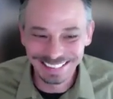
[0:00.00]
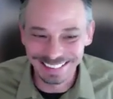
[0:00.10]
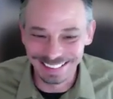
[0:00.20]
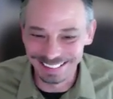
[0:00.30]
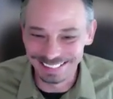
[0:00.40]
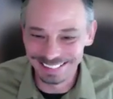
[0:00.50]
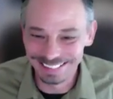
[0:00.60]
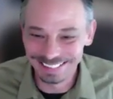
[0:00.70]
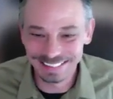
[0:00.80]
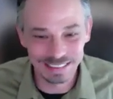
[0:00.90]
uh,
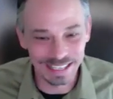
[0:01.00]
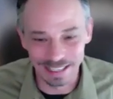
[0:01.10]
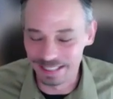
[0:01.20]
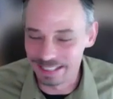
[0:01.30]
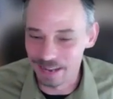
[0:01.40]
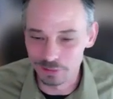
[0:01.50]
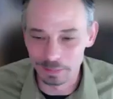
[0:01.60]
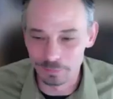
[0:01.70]
and have to be